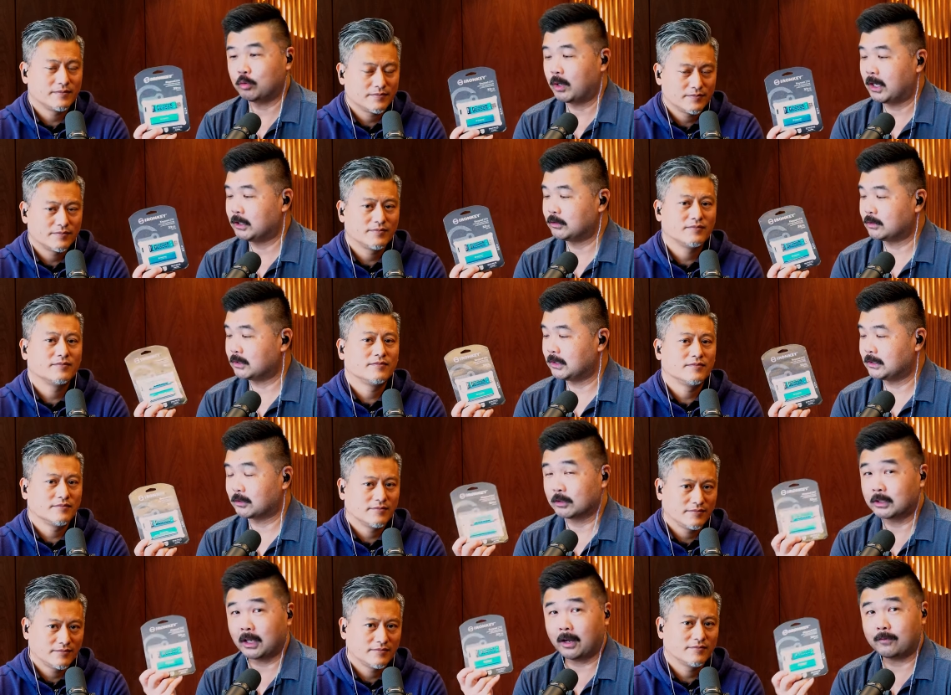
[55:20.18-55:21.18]
Speaker 1: 200,
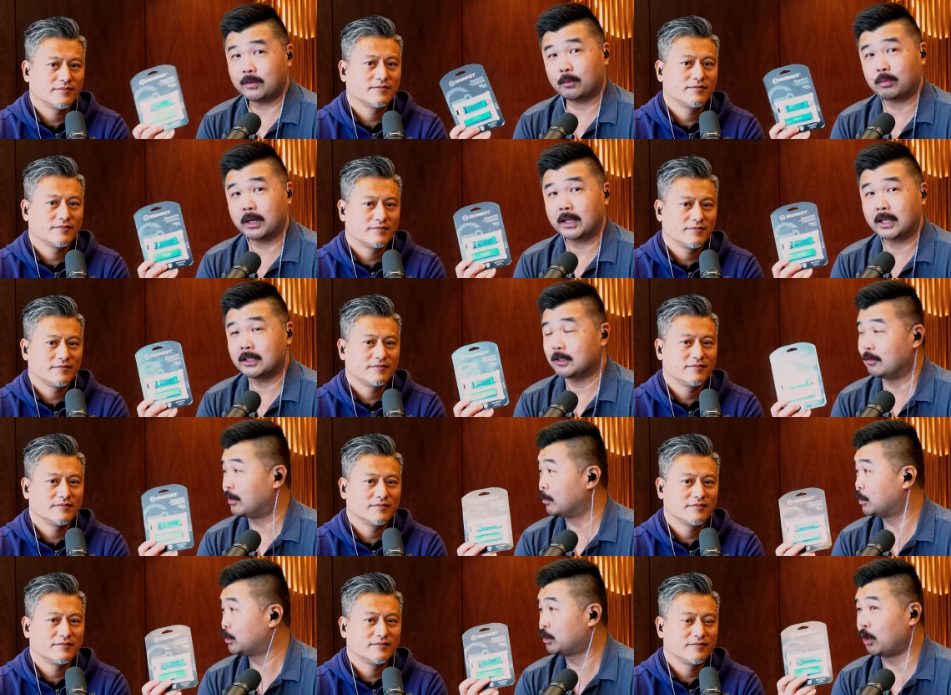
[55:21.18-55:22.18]
these are tough to break
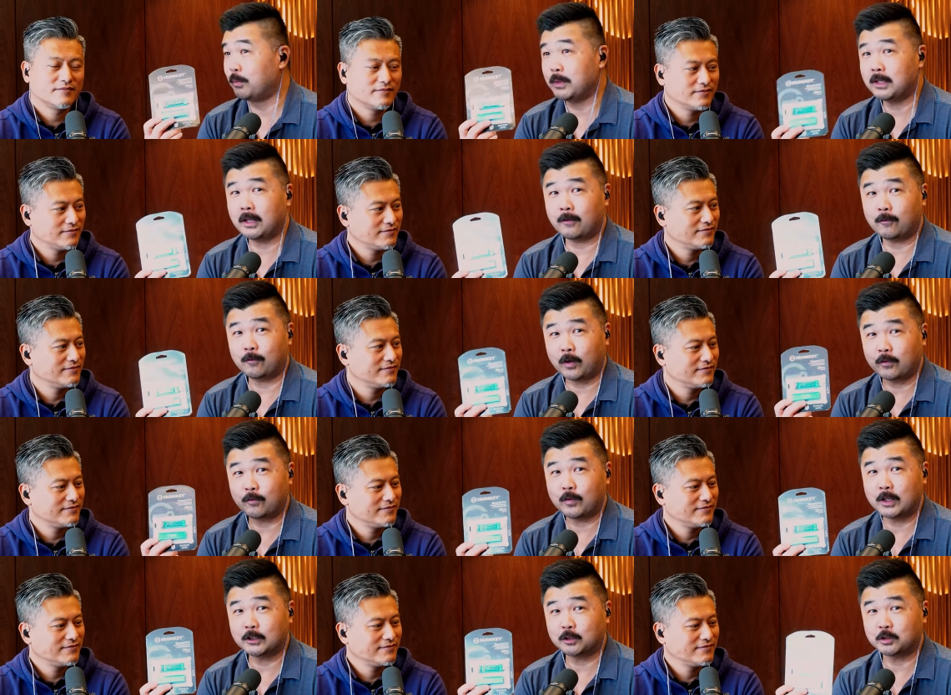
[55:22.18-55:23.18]
into. There's so many
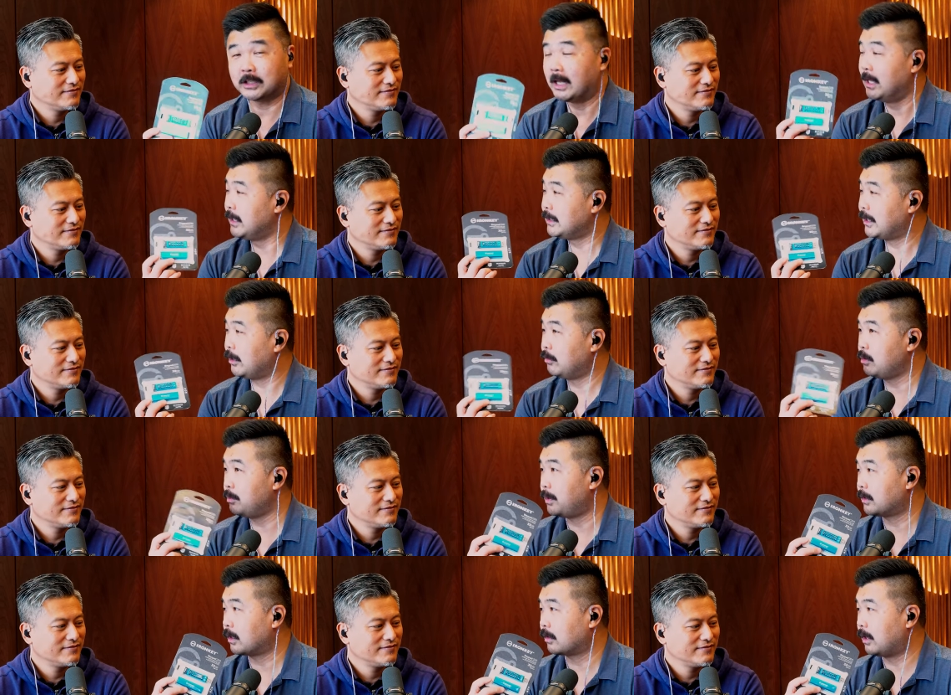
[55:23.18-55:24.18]
fun features. Tell them
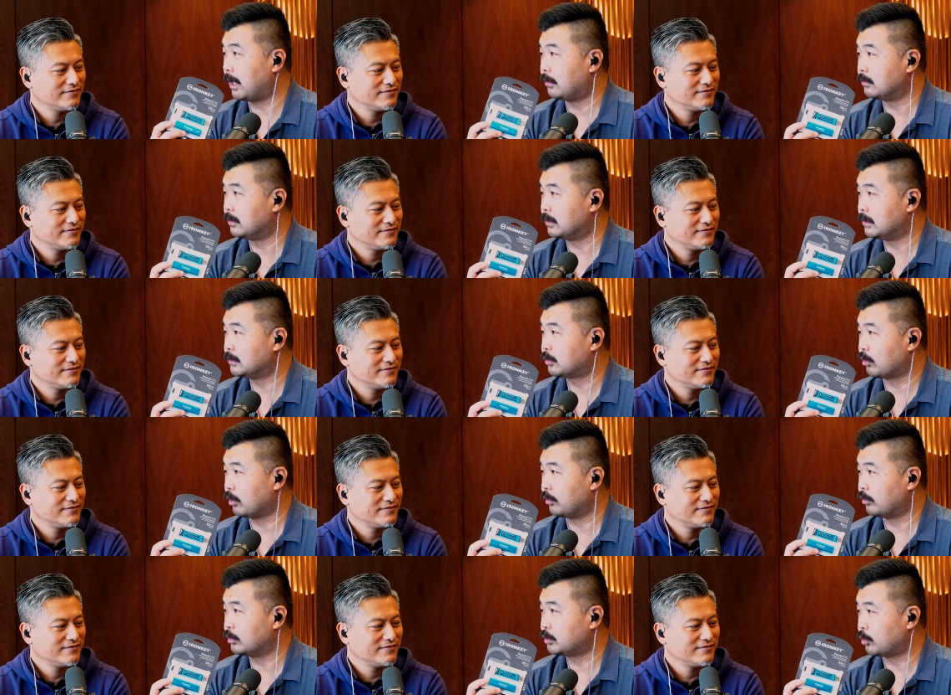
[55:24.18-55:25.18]
about the cloud
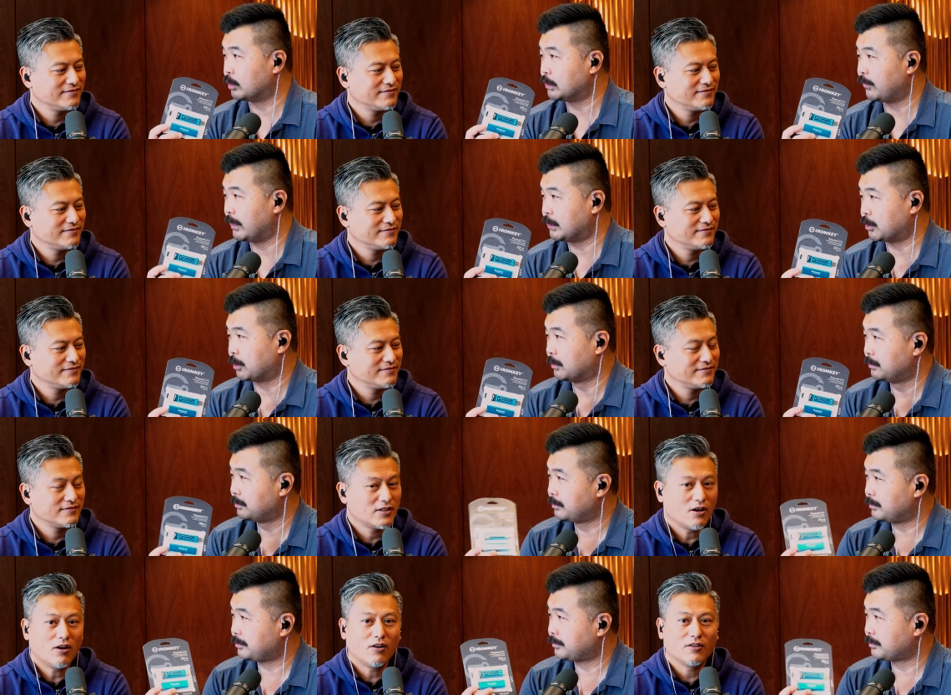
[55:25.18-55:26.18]
storage feature.
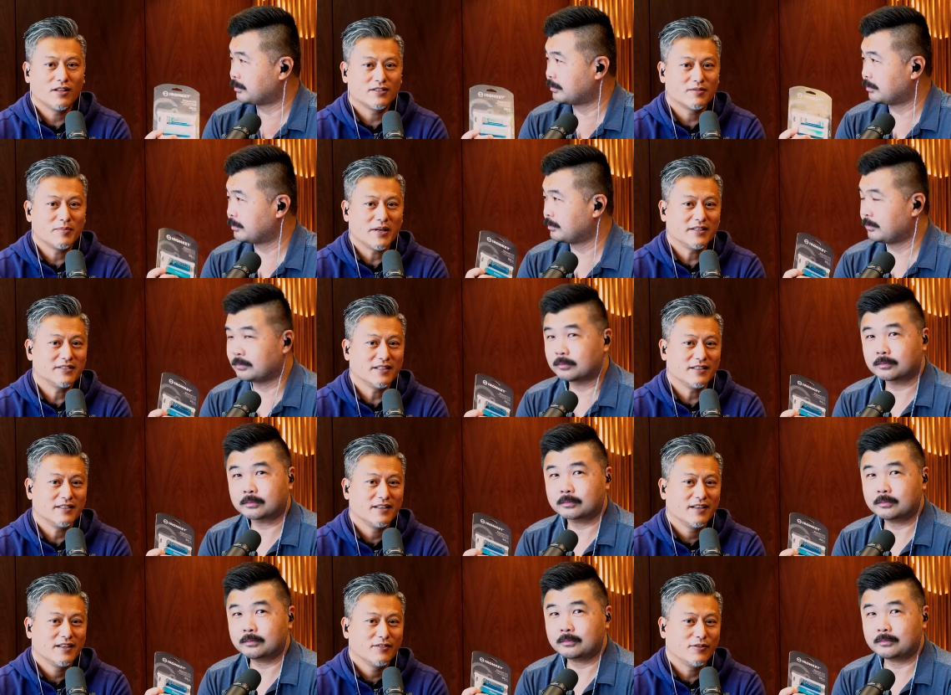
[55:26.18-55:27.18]
Speaker 2: Oh, that's
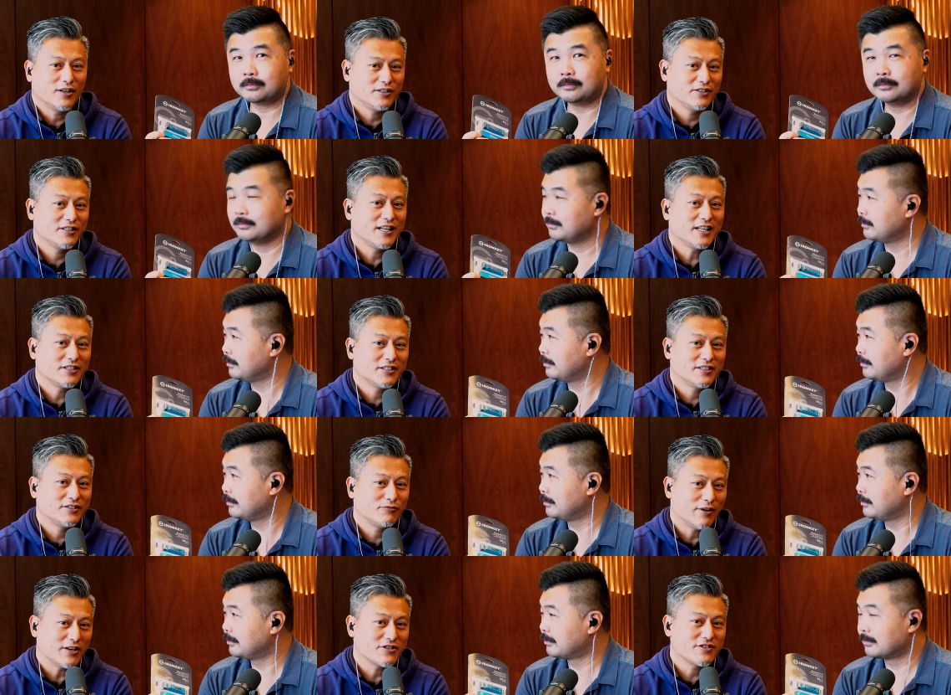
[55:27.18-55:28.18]
amazing. Right. So you can
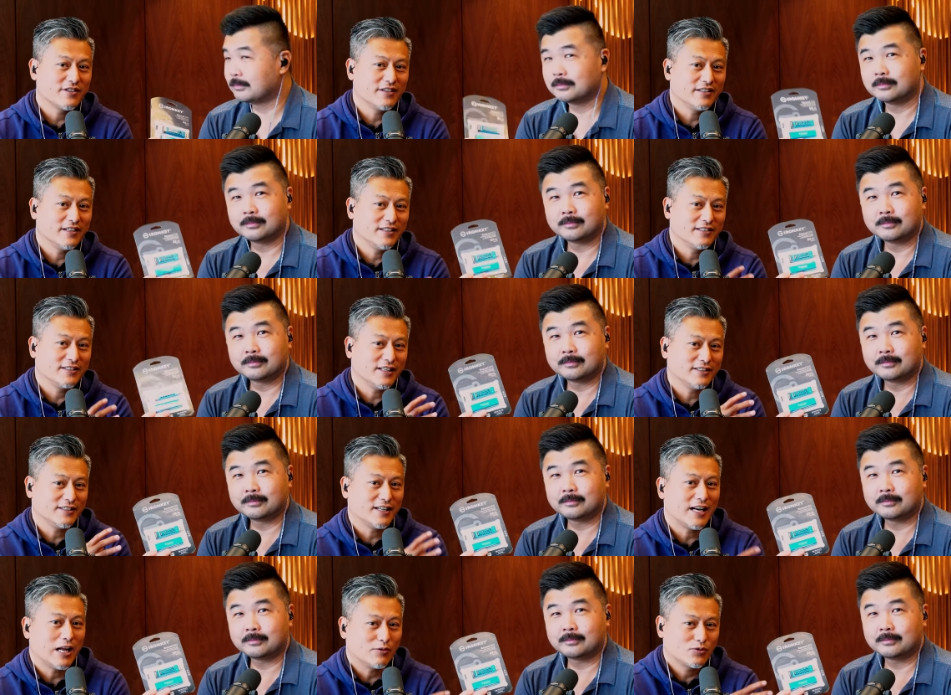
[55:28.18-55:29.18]
actually register uh,
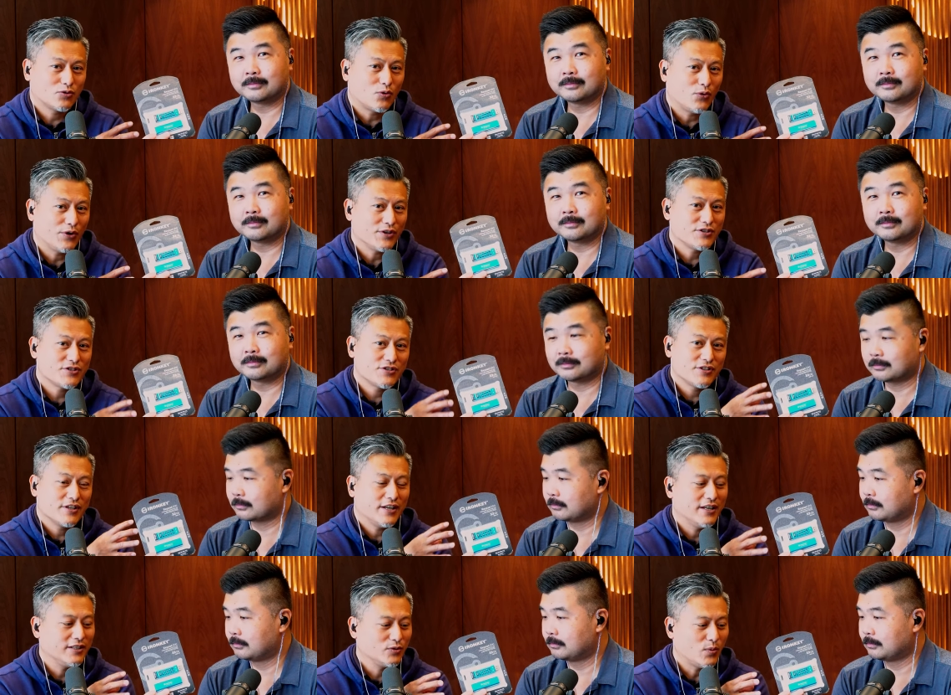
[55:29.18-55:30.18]
as a cloud storage
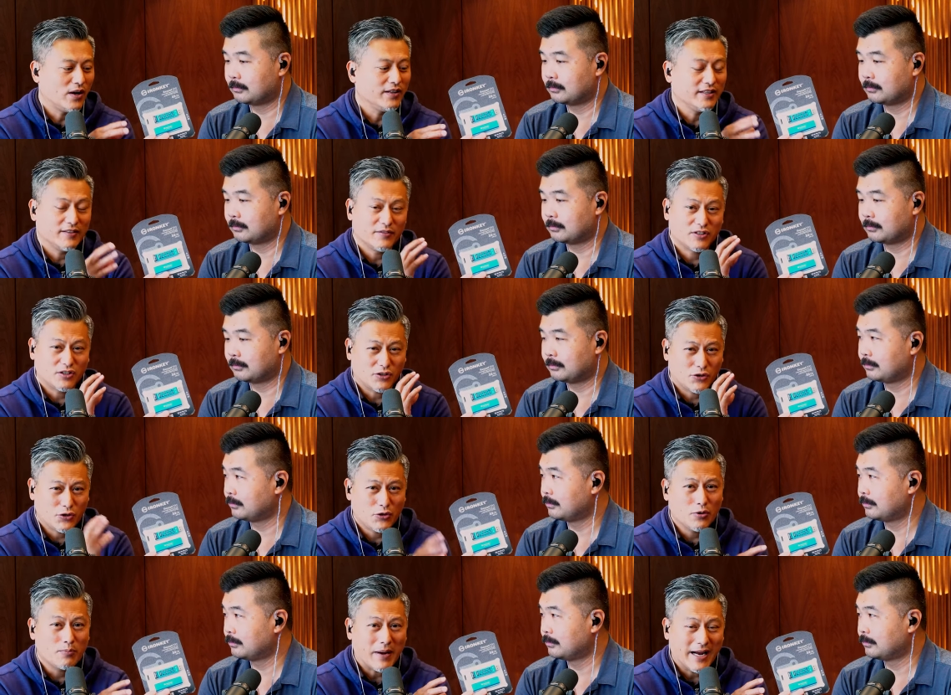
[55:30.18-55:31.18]
uh, as well. You have a
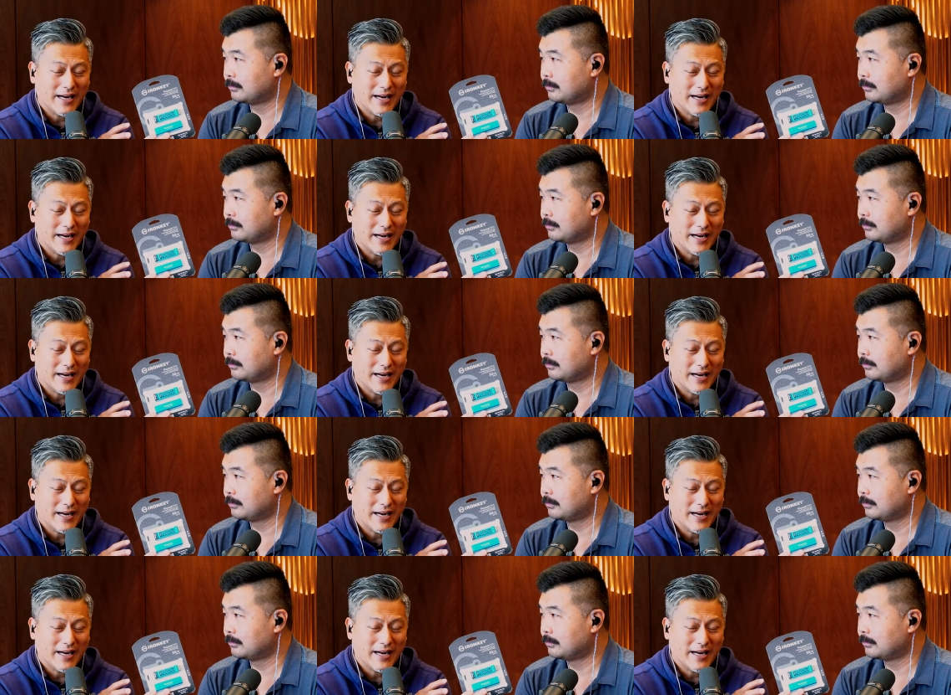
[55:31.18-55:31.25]
secure